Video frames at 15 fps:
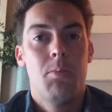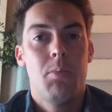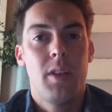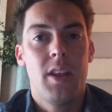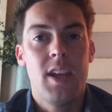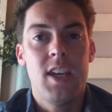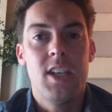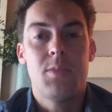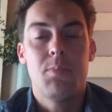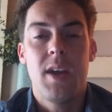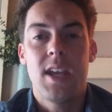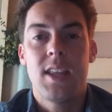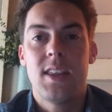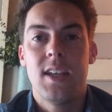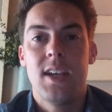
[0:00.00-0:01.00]
Please
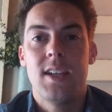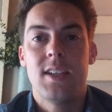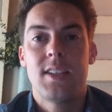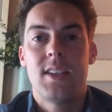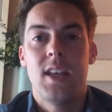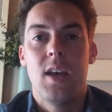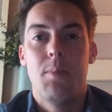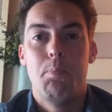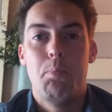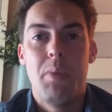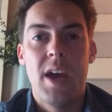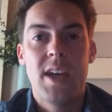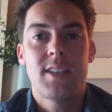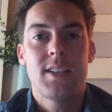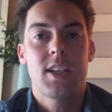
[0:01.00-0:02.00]
make this the
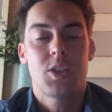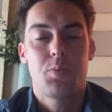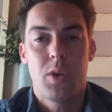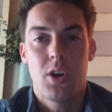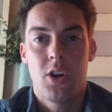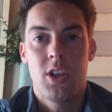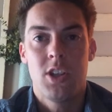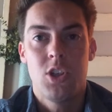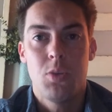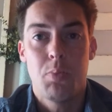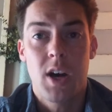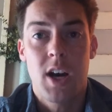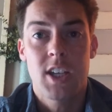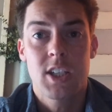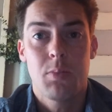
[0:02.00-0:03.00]
best experience you
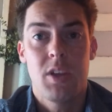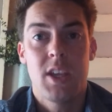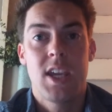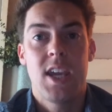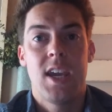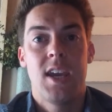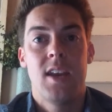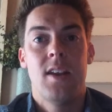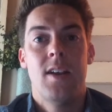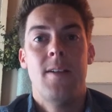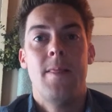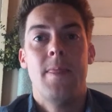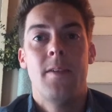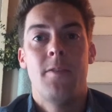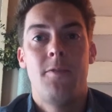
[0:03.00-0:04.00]
possibly can
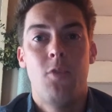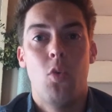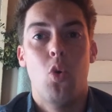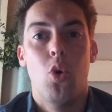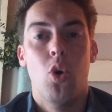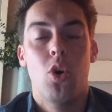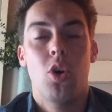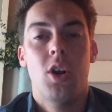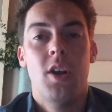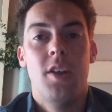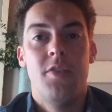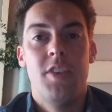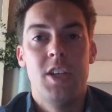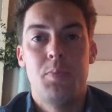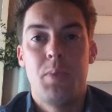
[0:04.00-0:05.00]
for
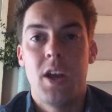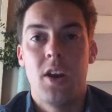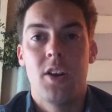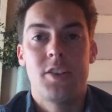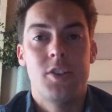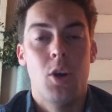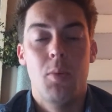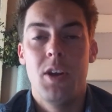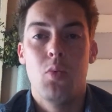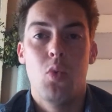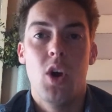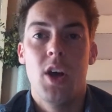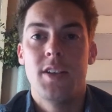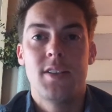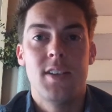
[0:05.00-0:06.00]
these parents. Nobody
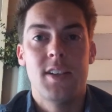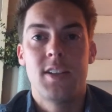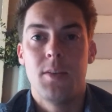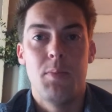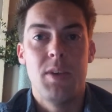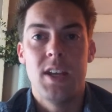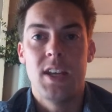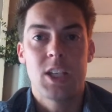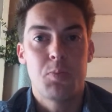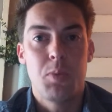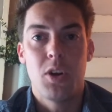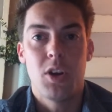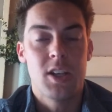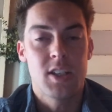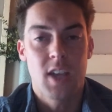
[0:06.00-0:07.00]
wants this to be an
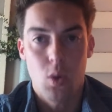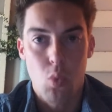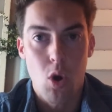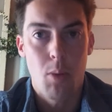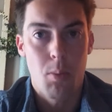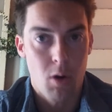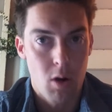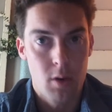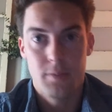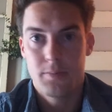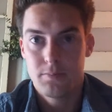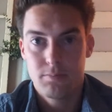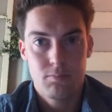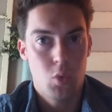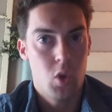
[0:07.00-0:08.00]
experience like Walmart,
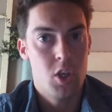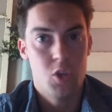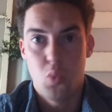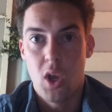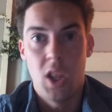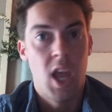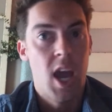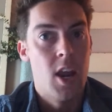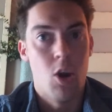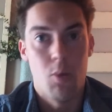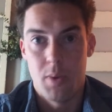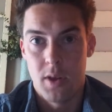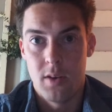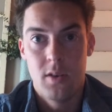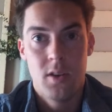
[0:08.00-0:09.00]
where there's one line
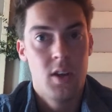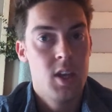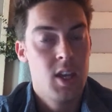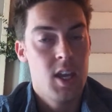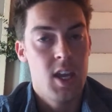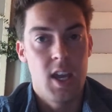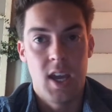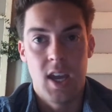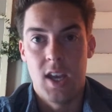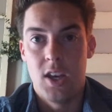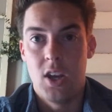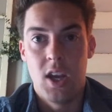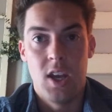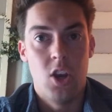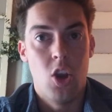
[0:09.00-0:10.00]
open
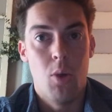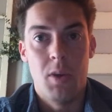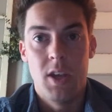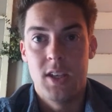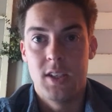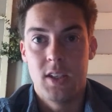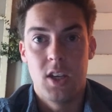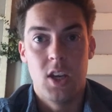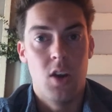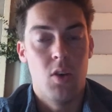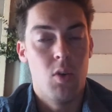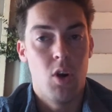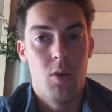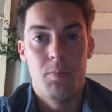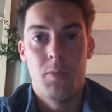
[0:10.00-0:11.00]
and nobody's,
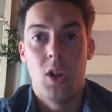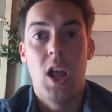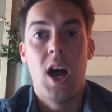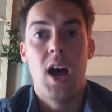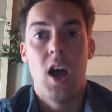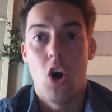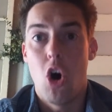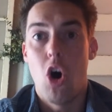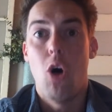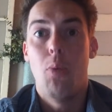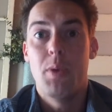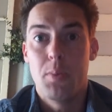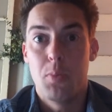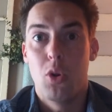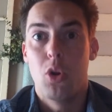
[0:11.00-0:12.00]
all
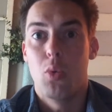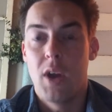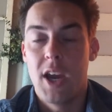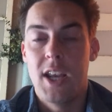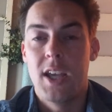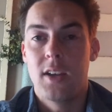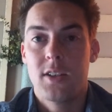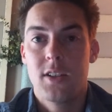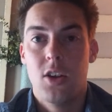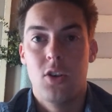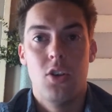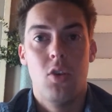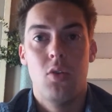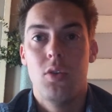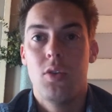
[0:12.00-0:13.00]
people are waiting.
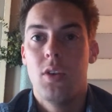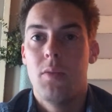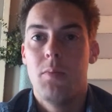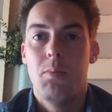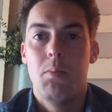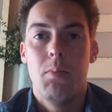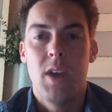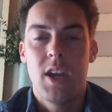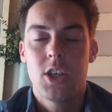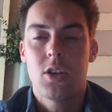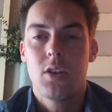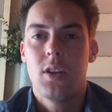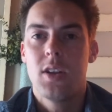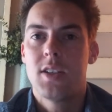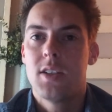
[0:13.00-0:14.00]
So make
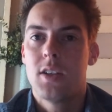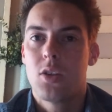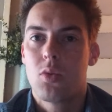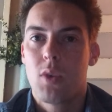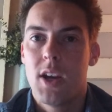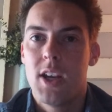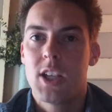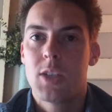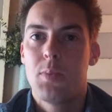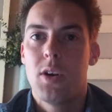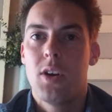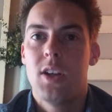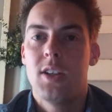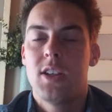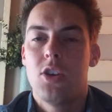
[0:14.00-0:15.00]
sure that this is a great
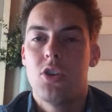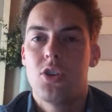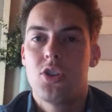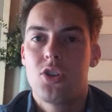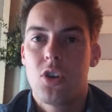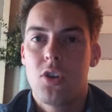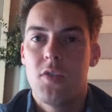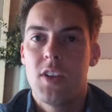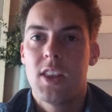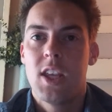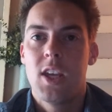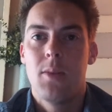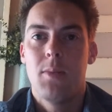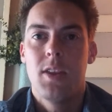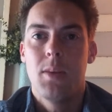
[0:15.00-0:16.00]
experience, that you're serving
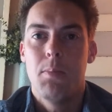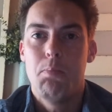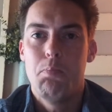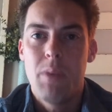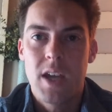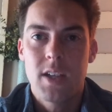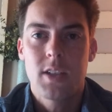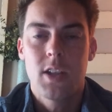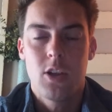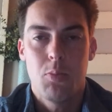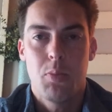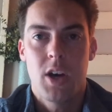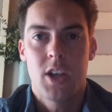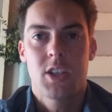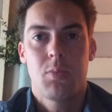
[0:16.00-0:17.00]
them the best that you
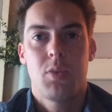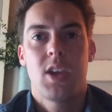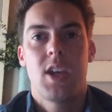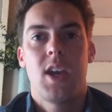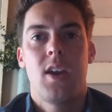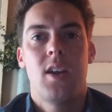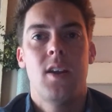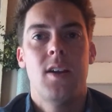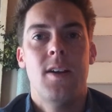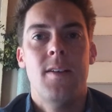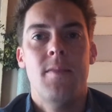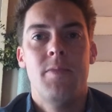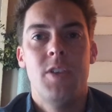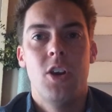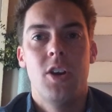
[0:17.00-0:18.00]
possibly can
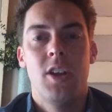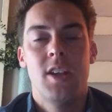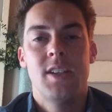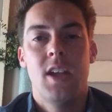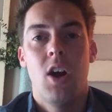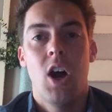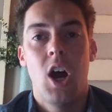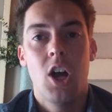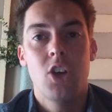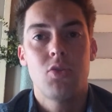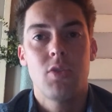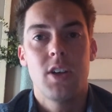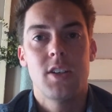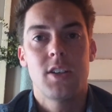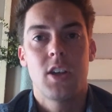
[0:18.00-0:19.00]
during this. Now,
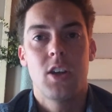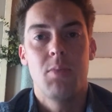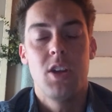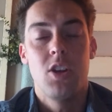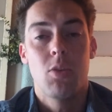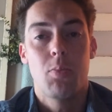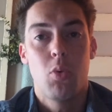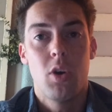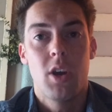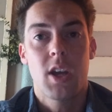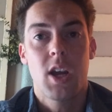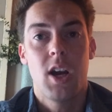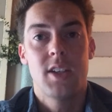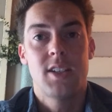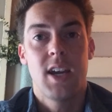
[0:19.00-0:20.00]
Andrea is going to be your point of
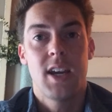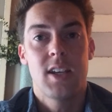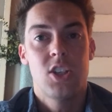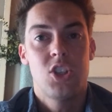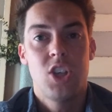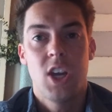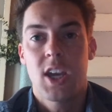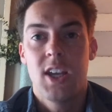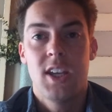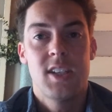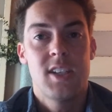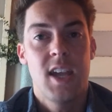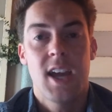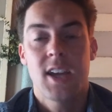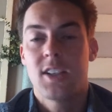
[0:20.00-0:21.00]
contact as check-in and
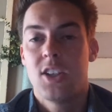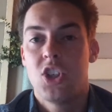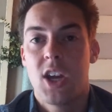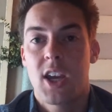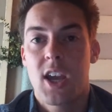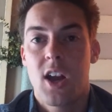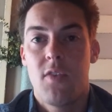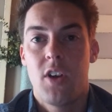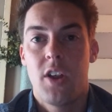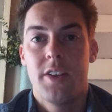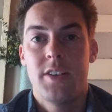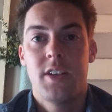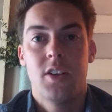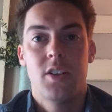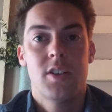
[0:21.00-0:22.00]
snacks and check-out
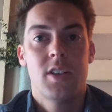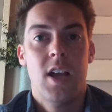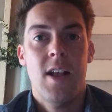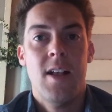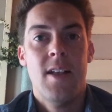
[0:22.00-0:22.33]
volunteers.